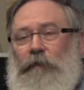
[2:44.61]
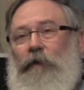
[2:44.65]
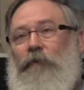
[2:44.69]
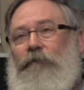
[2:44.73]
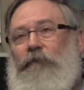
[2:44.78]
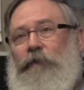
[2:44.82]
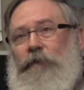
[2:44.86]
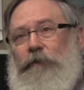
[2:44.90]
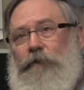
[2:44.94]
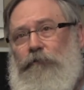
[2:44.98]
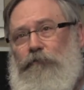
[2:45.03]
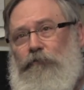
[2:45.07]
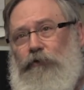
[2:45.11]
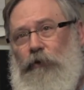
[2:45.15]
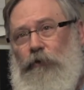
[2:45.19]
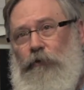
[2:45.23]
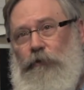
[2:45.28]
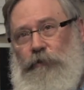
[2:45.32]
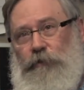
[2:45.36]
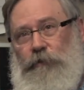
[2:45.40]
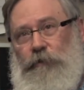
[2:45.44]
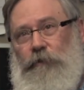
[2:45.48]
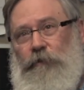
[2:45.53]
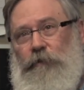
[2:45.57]
Huffington
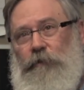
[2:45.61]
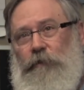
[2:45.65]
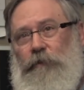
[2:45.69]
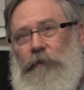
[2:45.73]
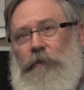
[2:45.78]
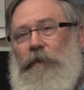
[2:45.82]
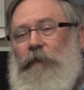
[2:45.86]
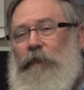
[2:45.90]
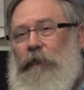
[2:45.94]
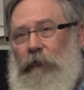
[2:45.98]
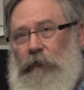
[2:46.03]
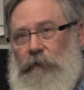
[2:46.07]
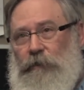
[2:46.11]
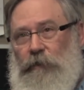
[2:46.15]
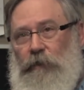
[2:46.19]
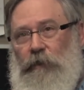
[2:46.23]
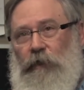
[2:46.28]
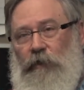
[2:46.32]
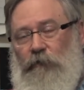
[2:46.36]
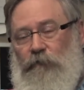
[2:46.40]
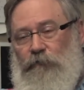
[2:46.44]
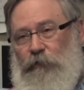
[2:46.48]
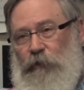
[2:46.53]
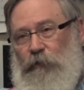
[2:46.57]
Post has a
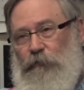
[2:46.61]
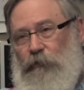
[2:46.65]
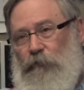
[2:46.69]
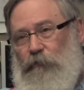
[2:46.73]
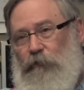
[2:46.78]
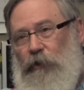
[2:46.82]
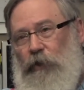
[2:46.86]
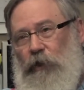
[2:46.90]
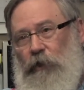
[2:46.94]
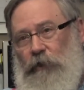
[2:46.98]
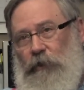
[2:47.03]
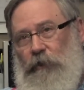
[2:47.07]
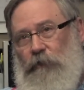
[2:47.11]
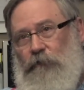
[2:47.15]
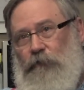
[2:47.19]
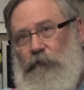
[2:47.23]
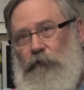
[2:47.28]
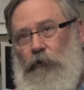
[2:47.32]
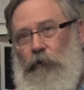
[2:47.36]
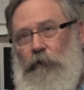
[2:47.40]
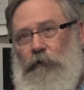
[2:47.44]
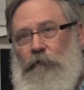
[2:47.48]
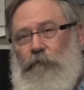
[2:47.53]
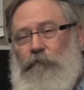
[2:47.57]
lot of people blogging
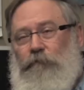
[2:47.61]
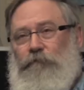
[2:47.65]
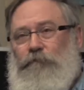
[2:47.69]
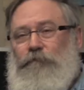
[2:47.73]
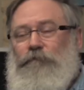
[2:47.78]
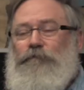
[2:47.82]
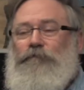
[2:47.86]
for them,